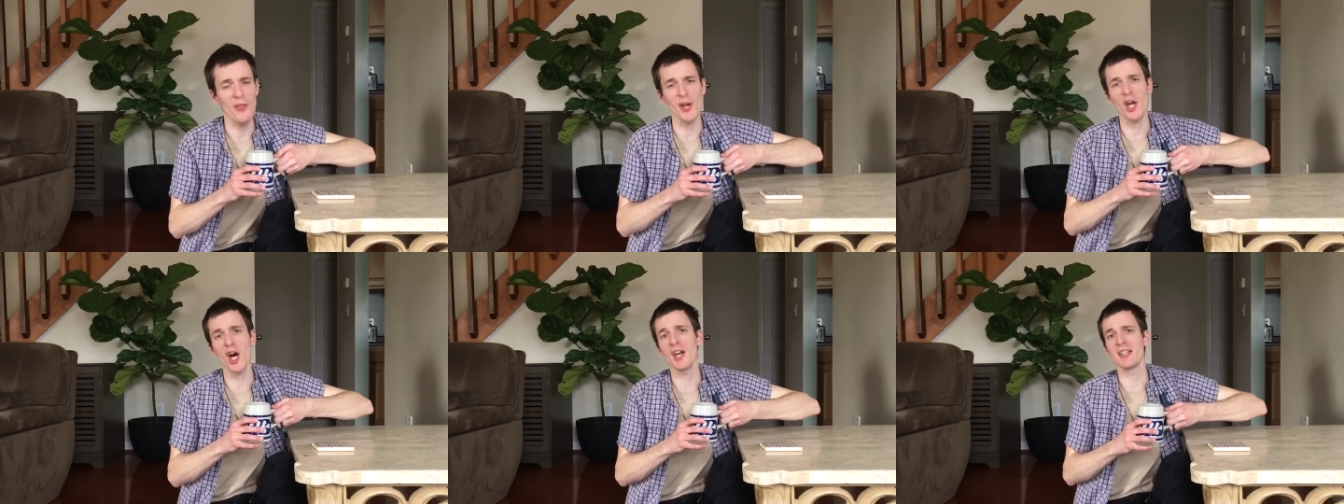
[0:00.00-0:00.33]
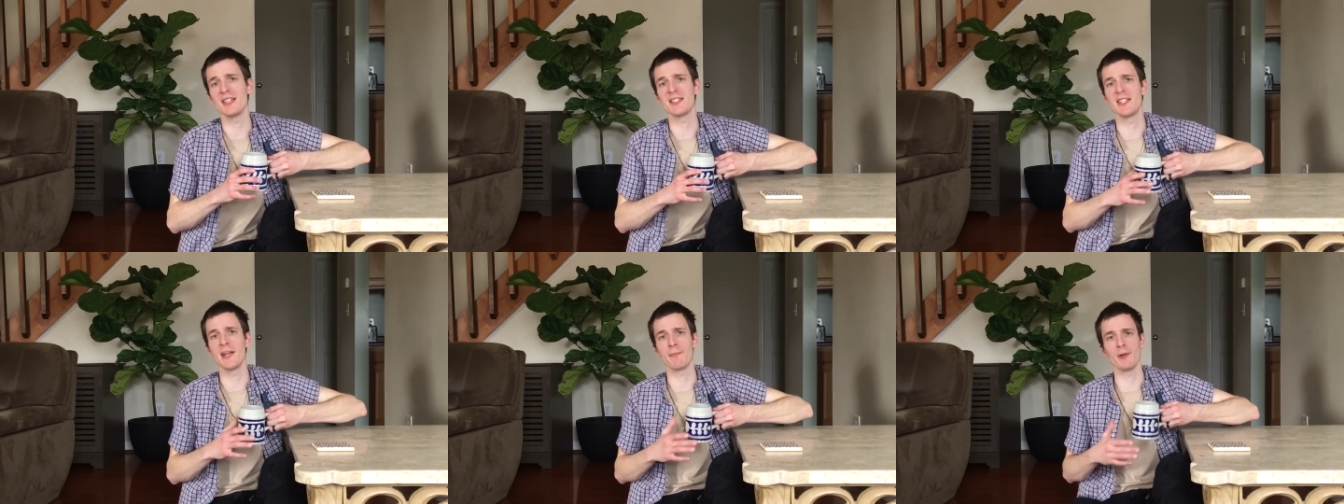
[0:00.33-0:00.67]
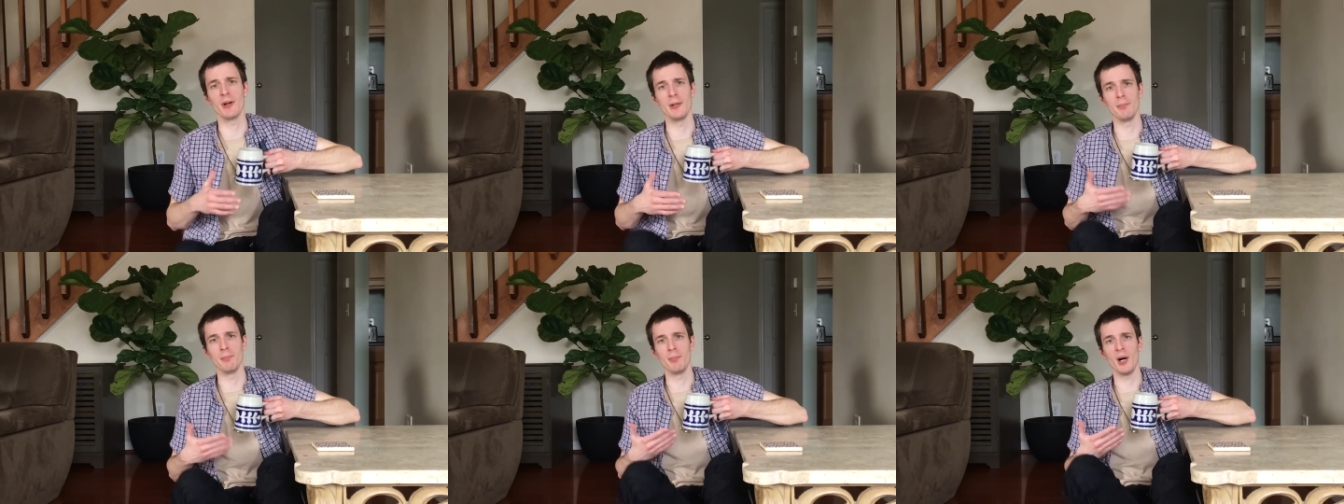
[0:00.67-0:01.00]
The cut is
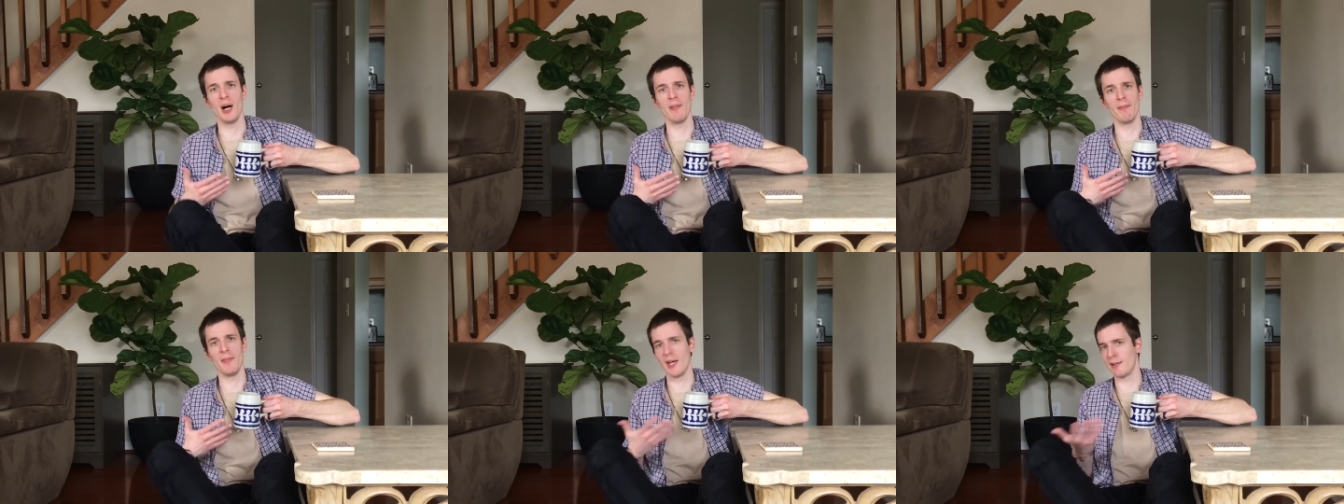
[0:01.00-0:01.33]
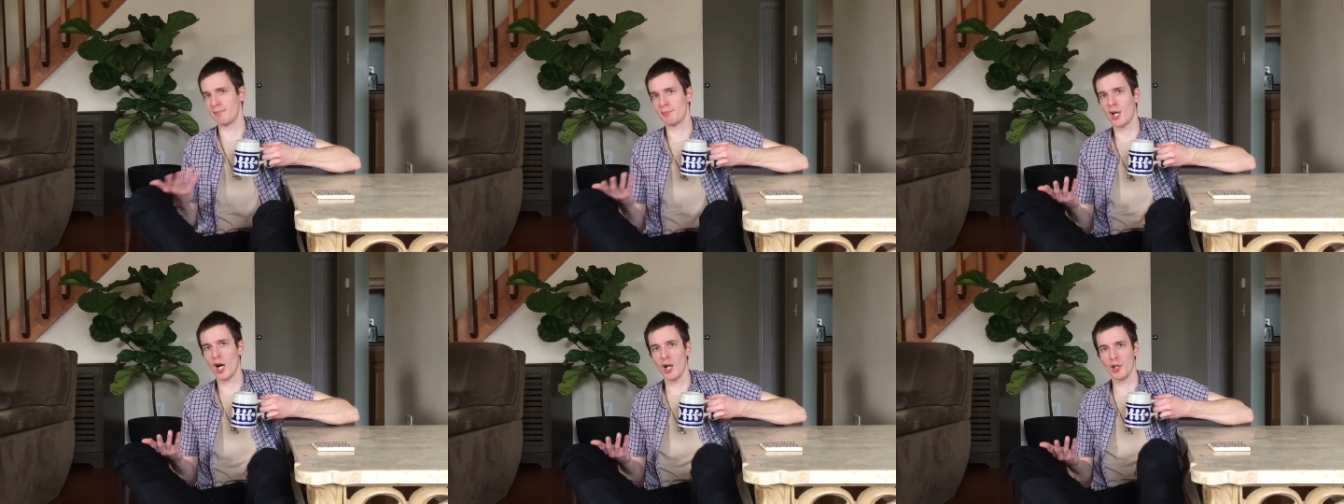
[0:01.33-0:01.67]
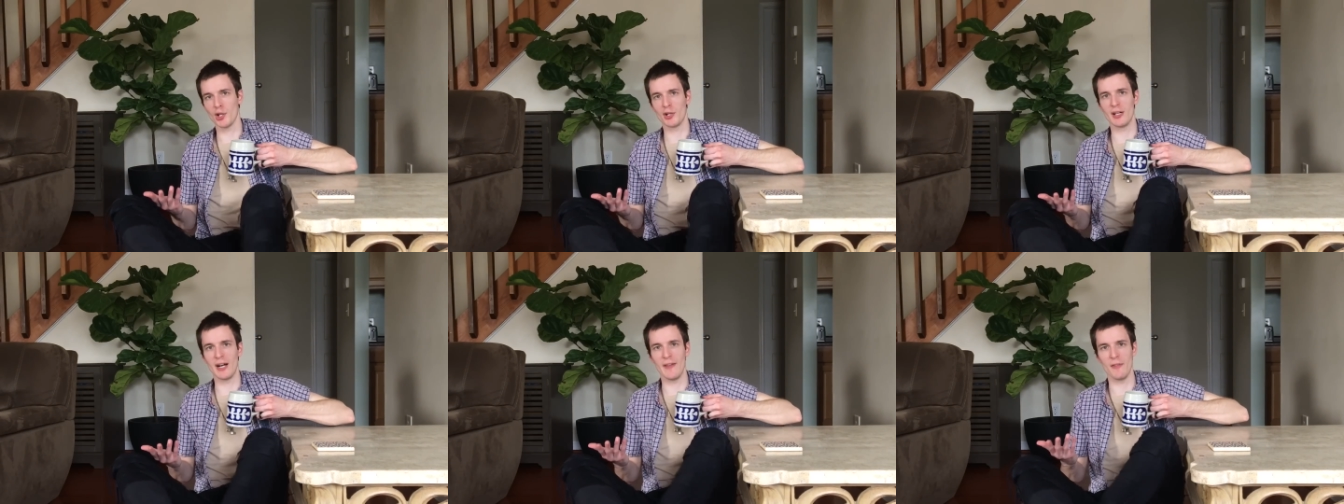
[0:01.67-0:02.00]
different, but the
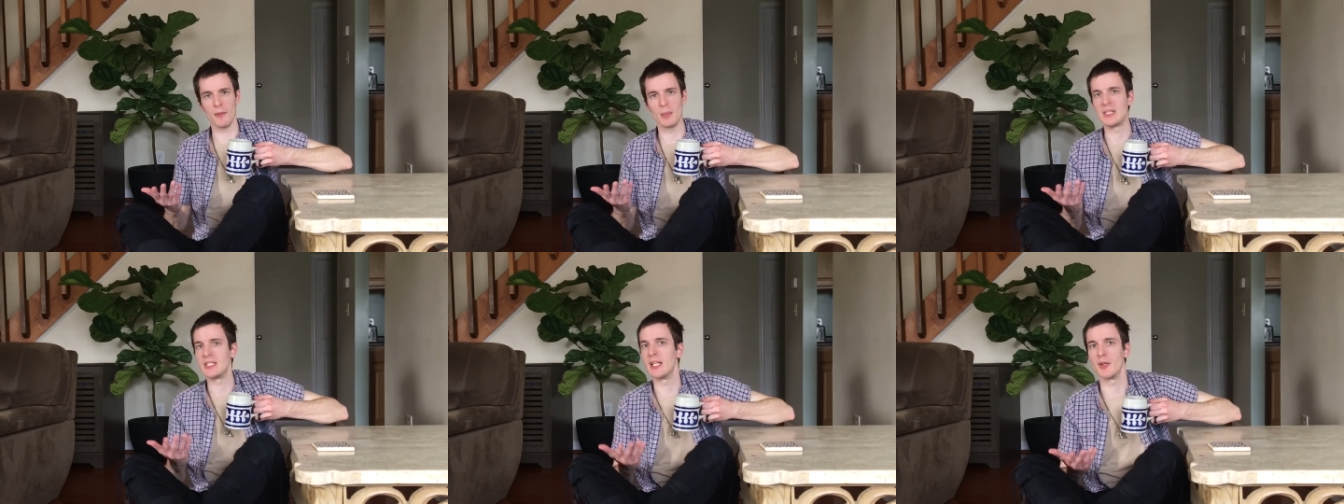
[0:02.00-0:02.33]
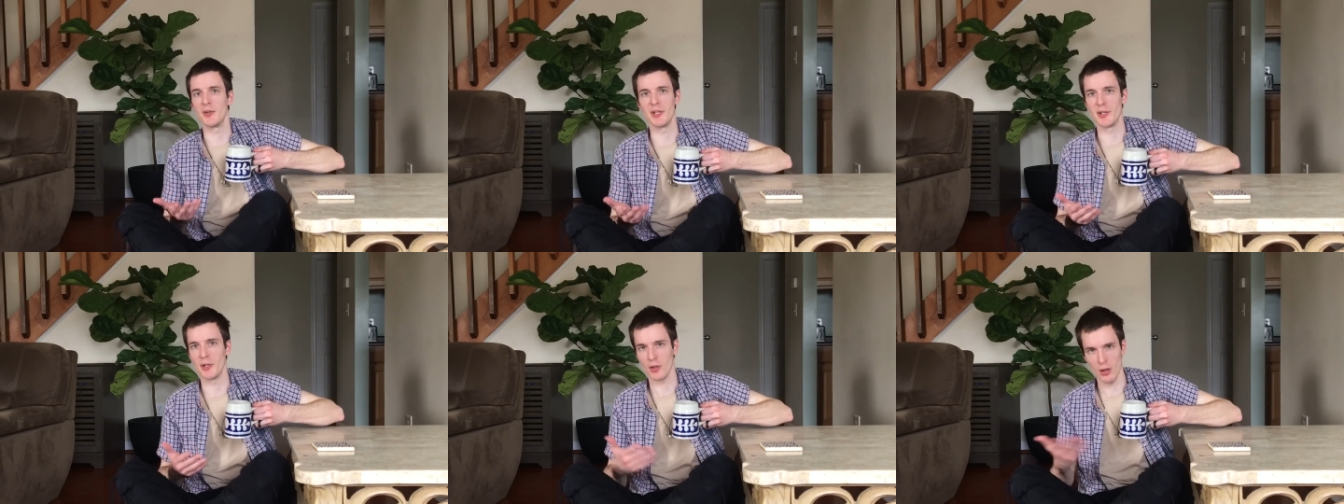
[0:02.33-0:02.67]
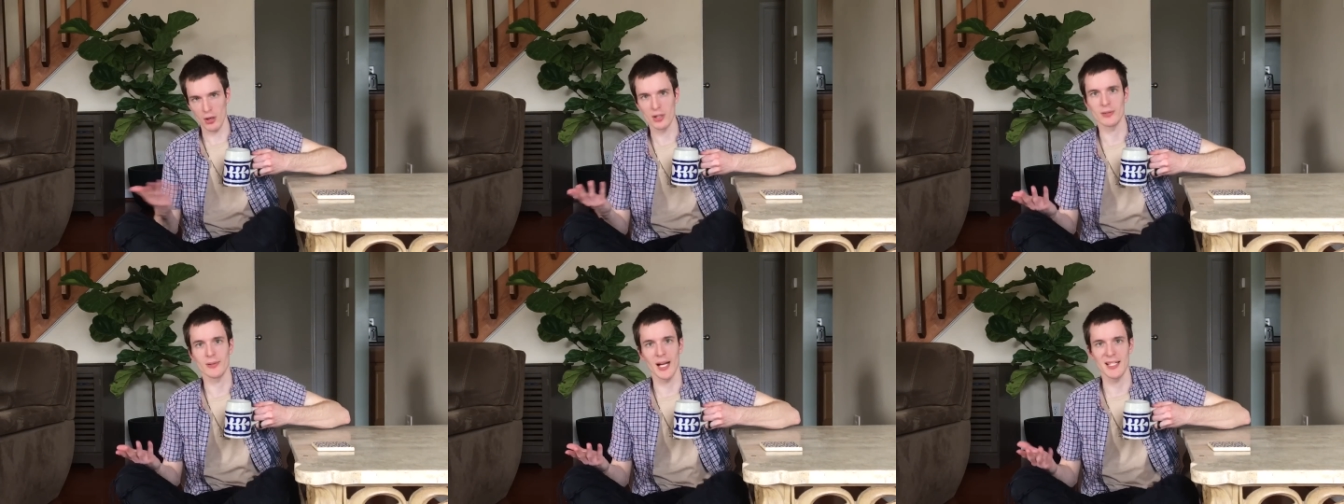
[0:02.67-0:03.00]
color and the material
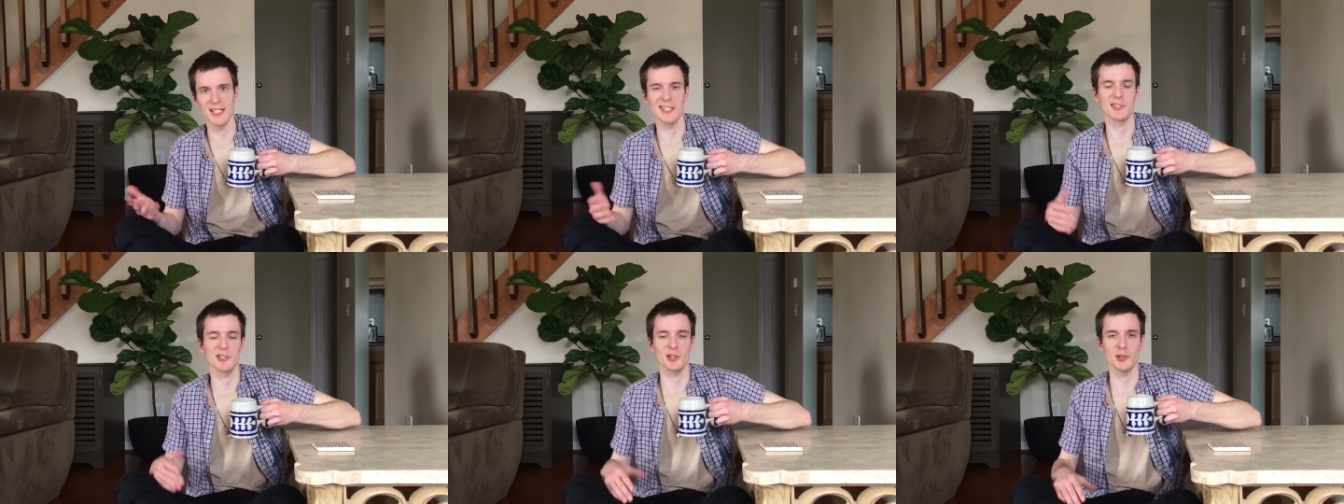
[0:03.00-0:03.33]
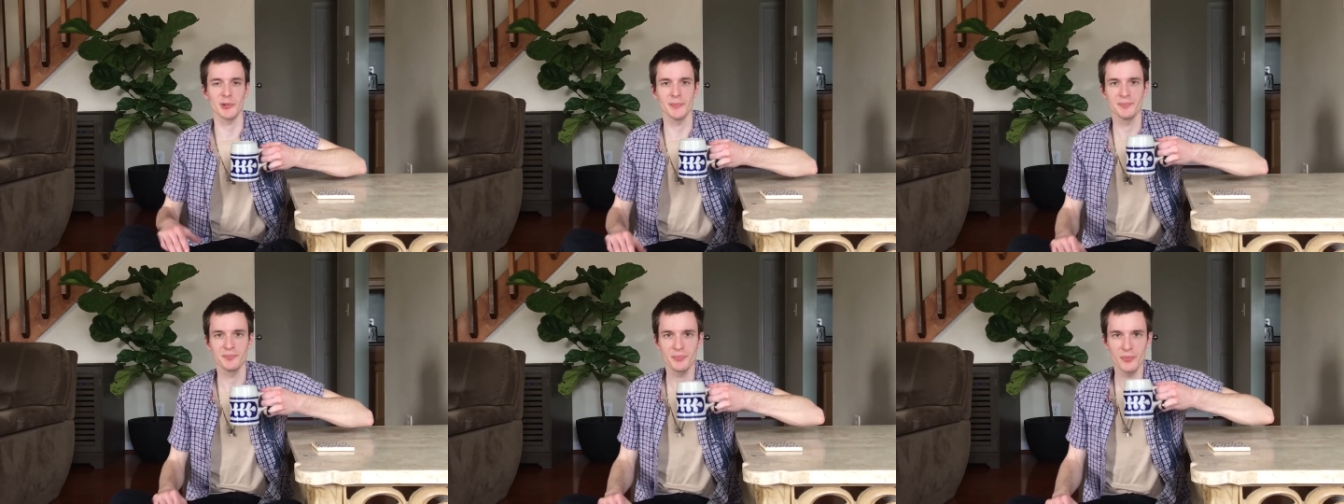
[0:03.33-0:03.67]
are identical.